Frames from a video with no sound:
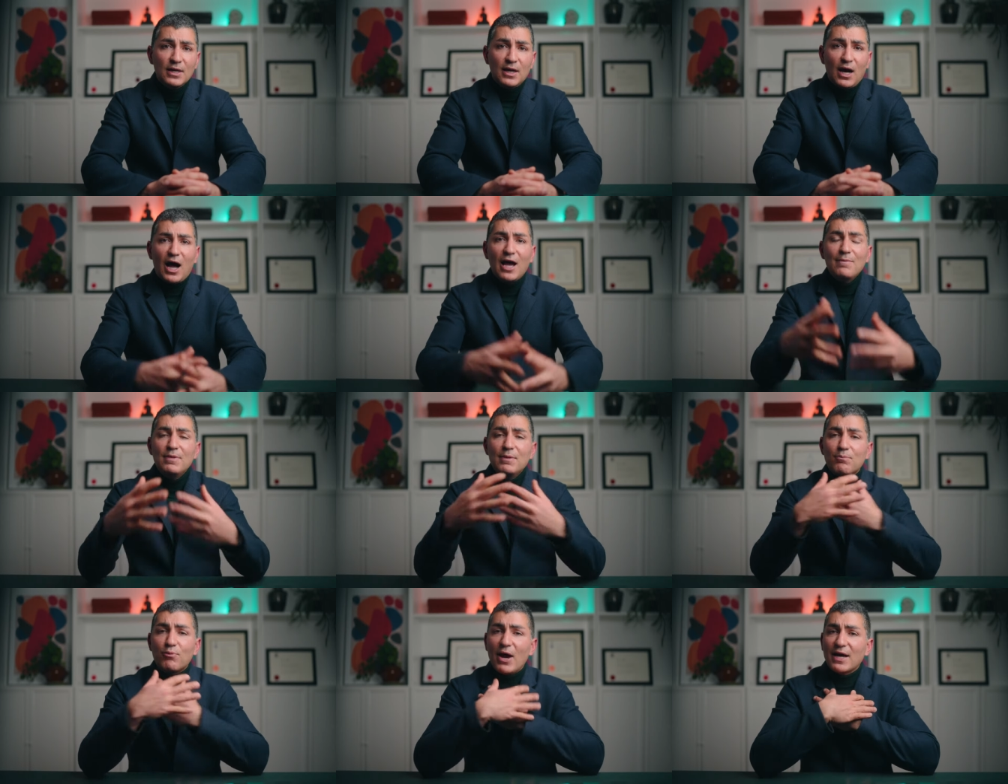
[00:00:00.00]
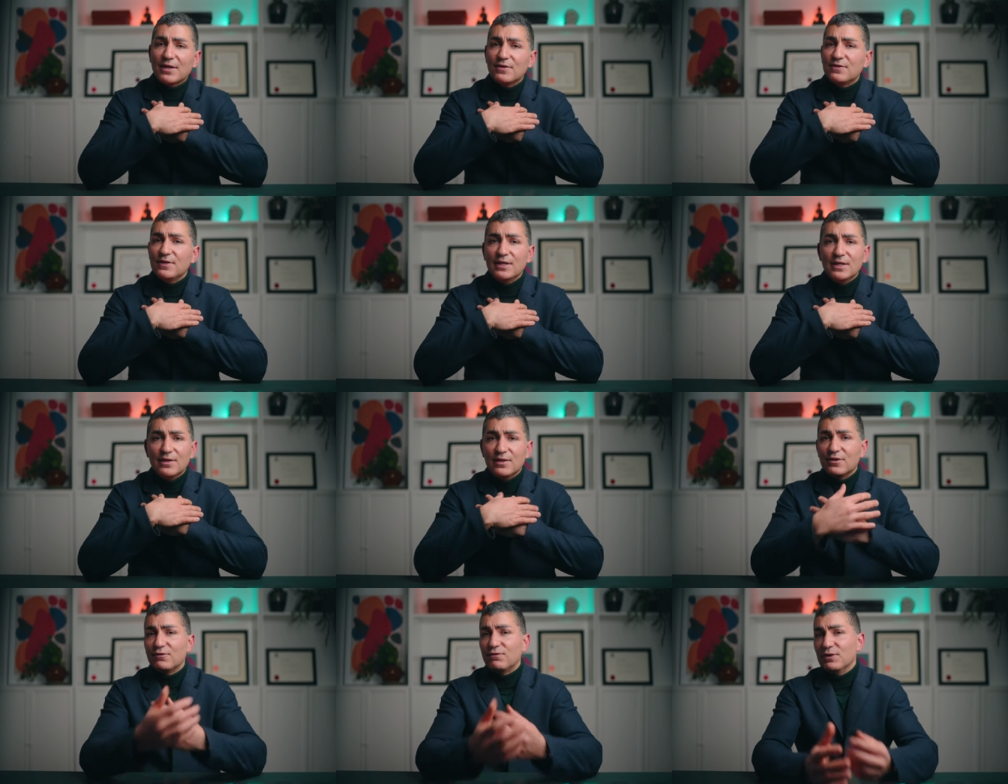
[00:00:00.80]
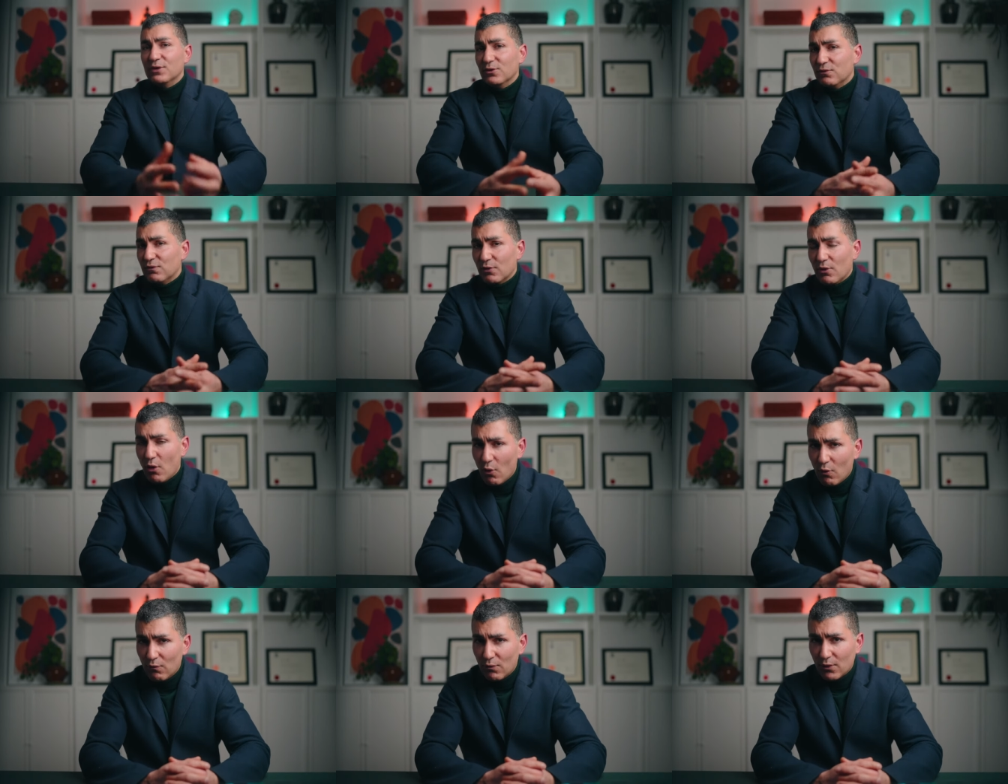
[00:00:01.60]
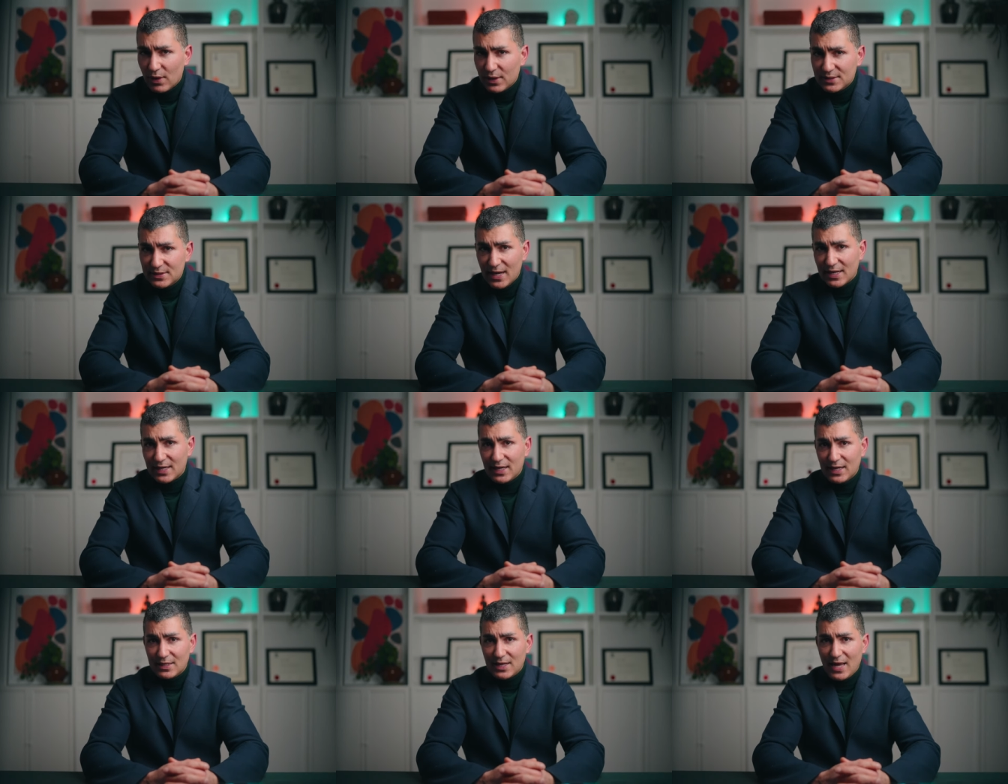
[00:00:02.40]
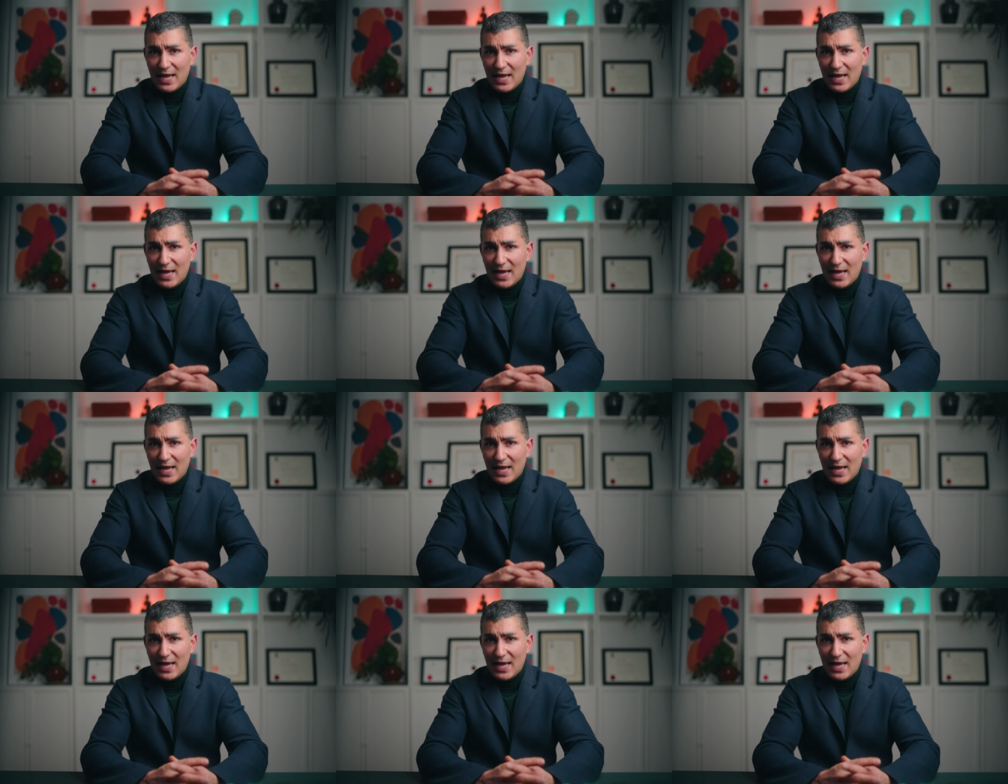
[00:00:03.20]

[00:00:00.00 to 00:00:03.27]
I've been practicing in this field for over a decade,